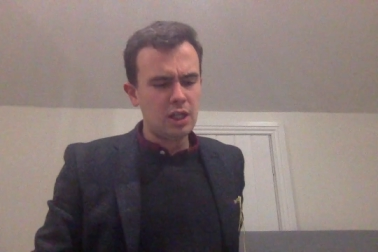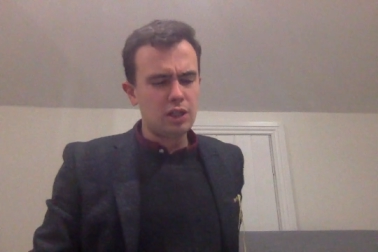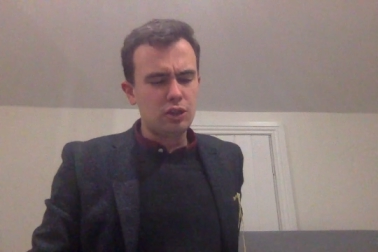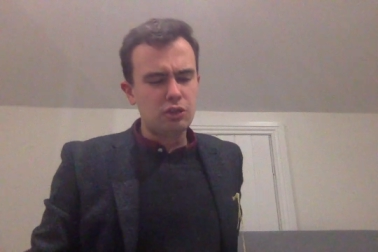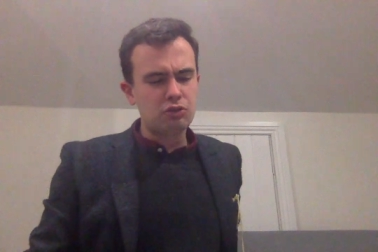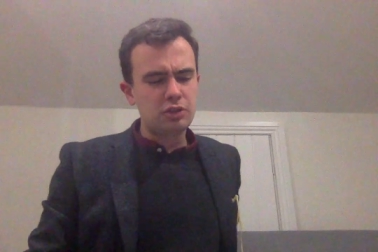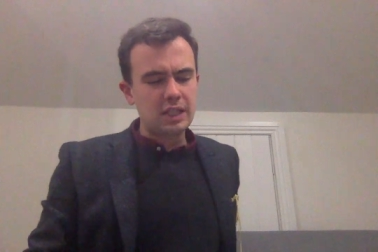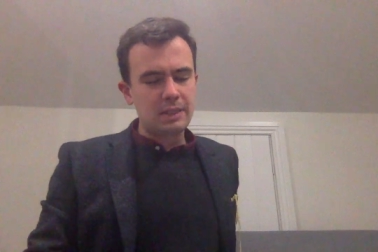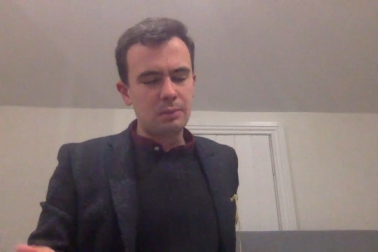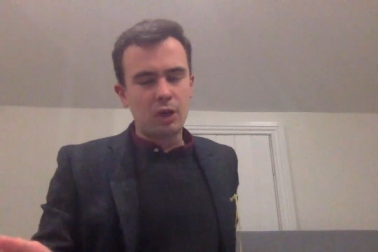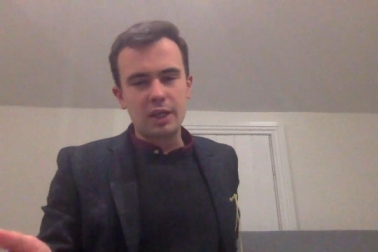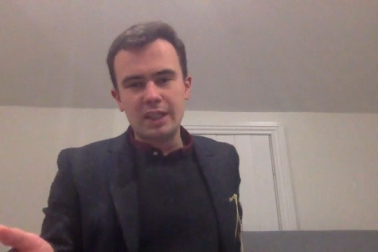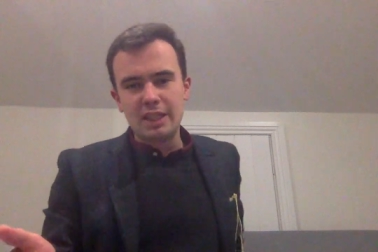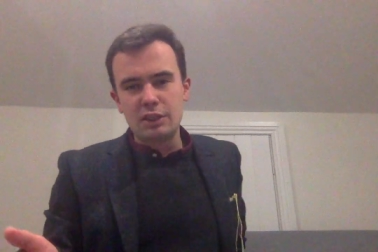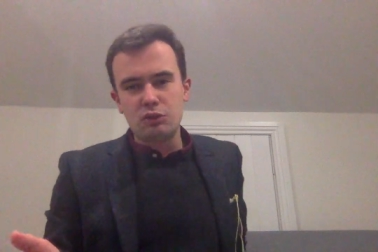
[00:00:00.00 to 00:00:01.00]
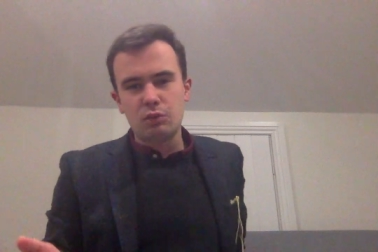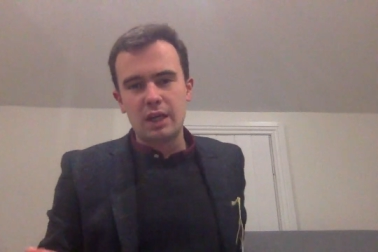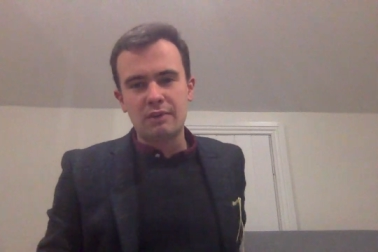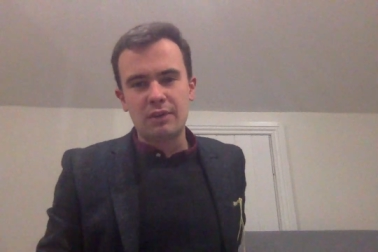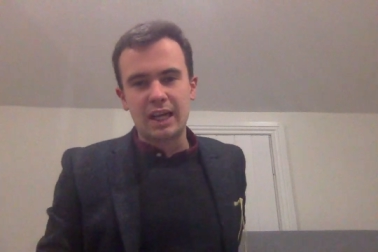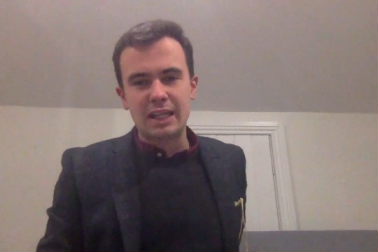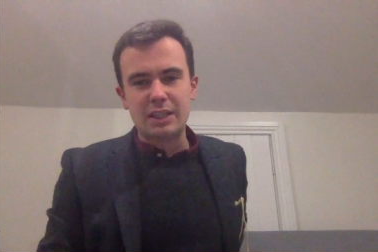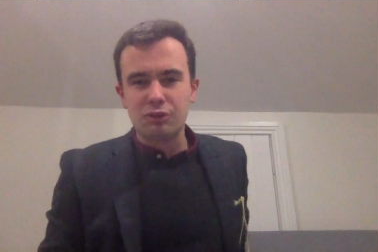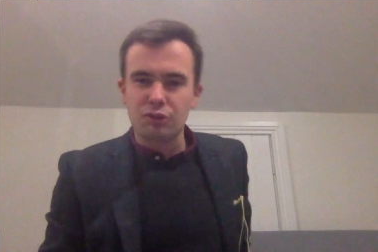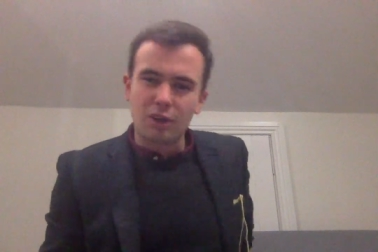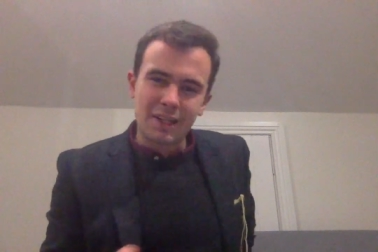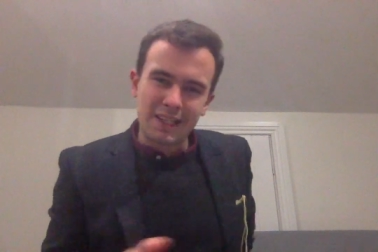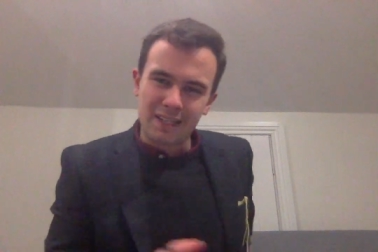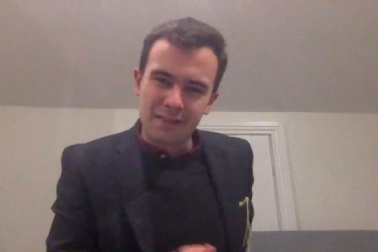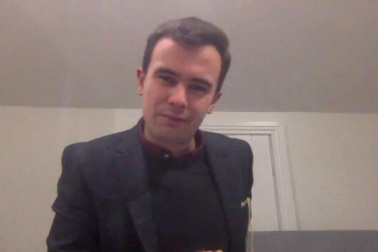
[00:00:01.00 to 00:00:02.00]
Usually my each way values
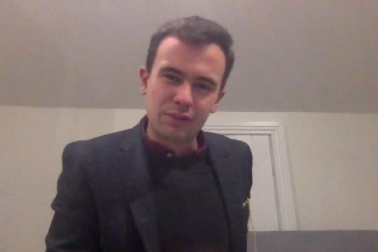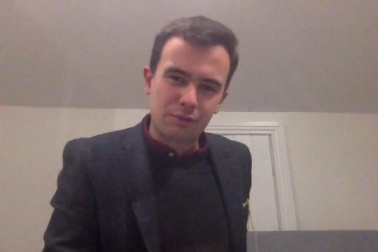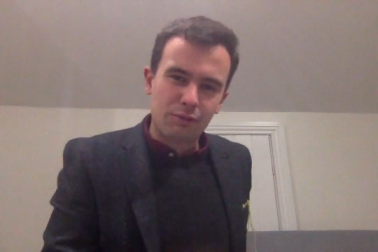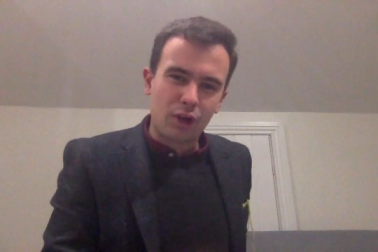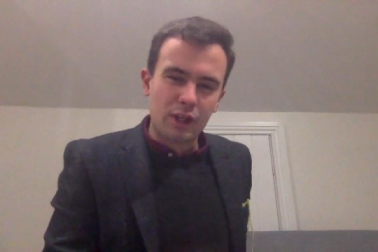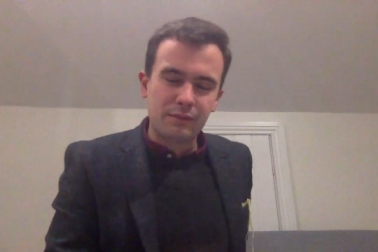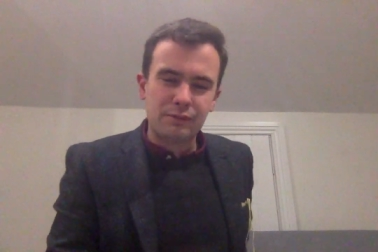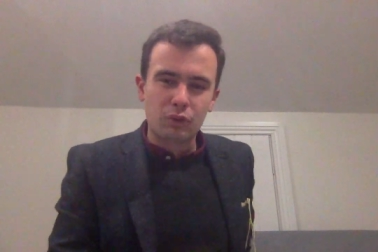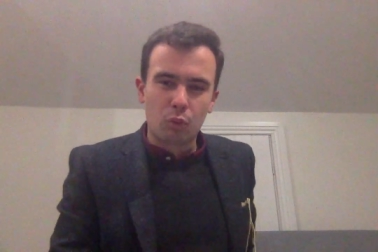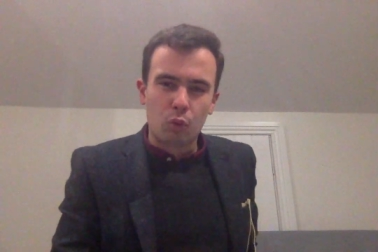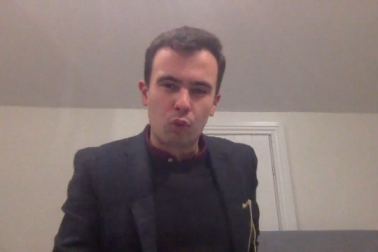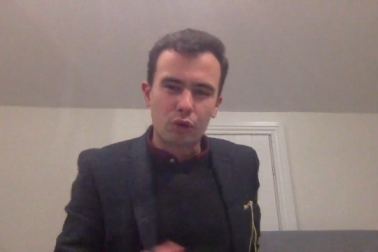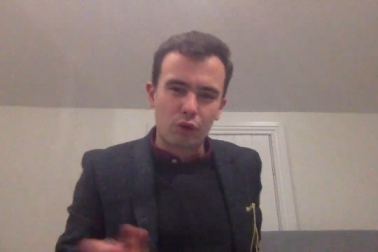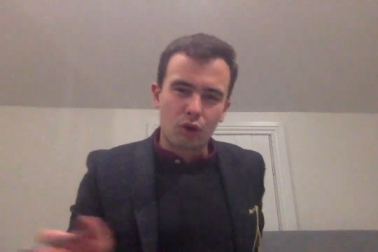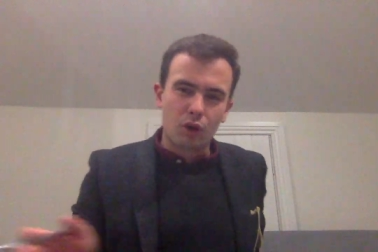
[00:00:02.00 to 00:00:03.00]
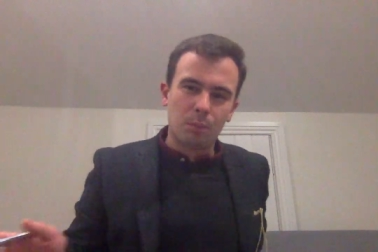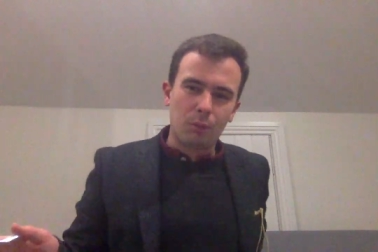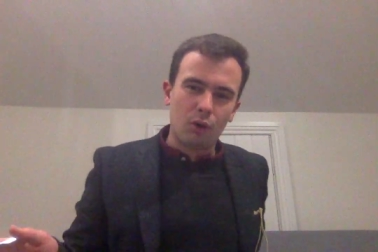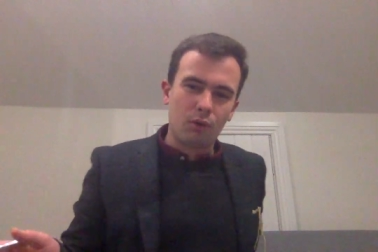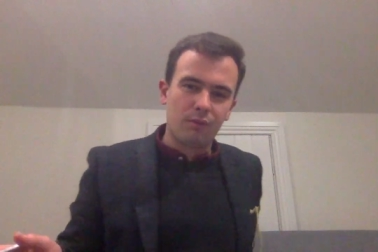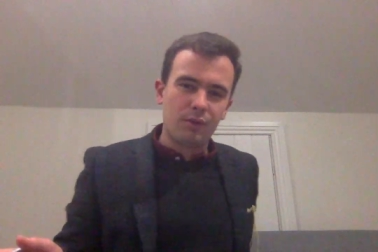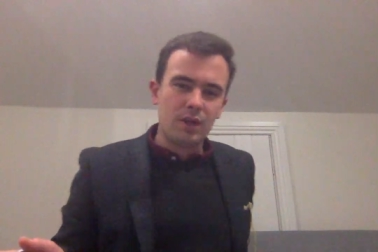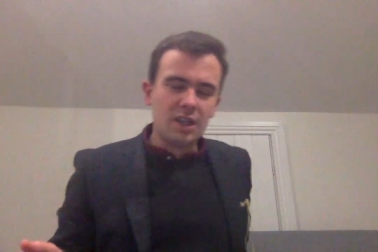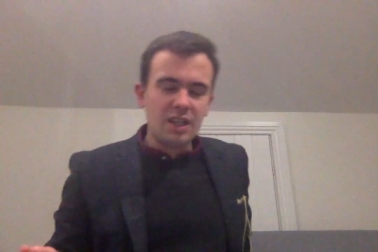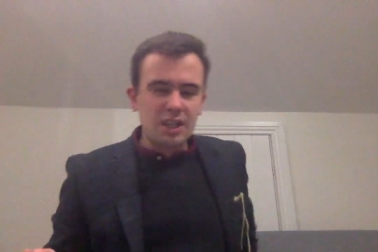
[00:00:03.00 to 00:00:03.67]
are if it's 5 to 1 or above,